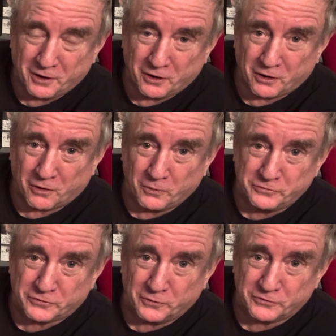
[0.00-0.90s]
All we'll
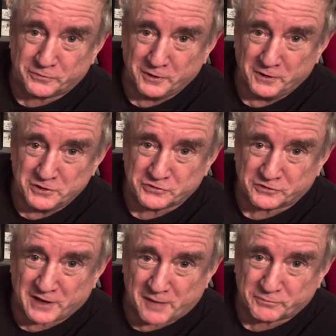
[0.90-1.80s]
do is
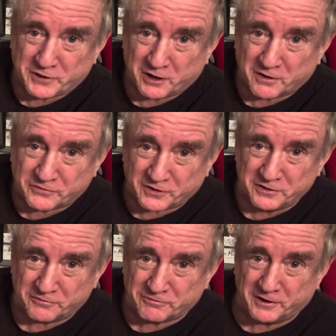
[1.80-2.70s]
slap tariffs on
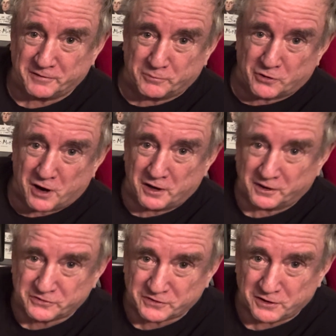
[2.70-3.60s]
your friggin'
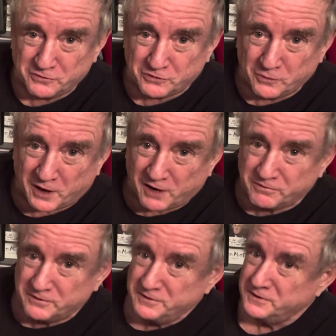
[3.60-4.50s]
products that you do have.
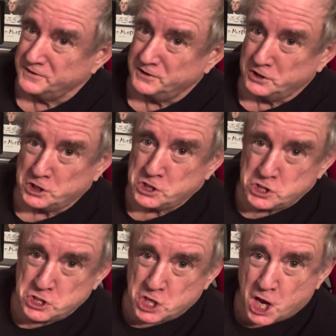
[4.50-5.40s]

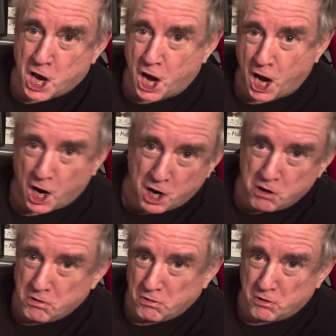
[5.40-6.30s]
Yeah,
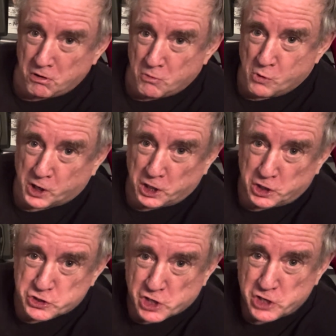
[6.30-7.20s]
we're gonna
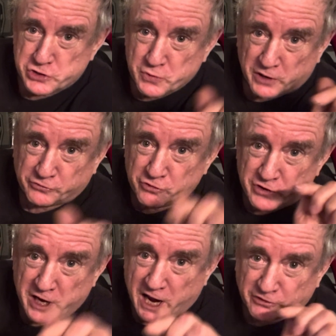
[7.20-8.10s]
charge you extra
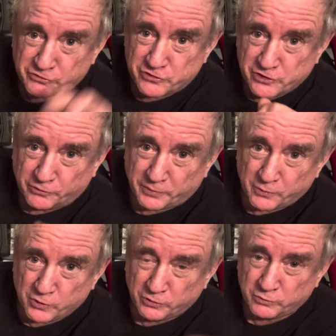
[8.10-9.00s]
tax too, but
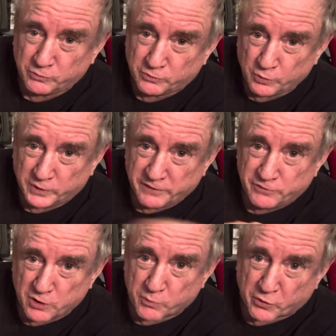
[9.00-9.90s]
we'll give
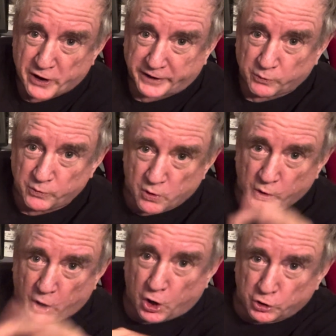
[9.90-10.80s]
you a break. We
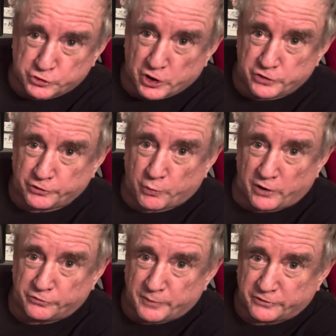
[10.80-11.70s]
won't charge you
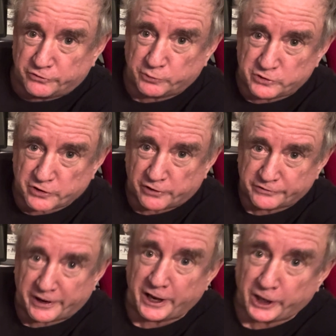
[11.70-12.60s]
quite as much as we charge
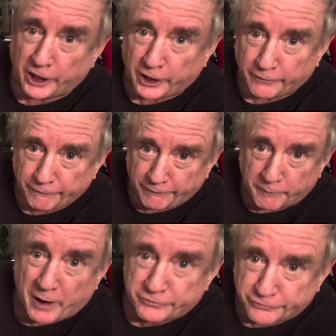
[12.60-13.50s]
Canada and
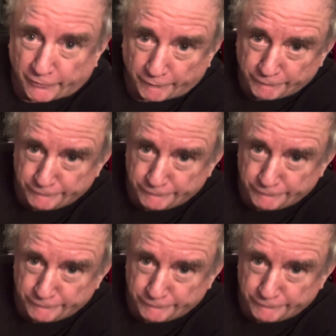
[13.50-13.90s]
Mexico.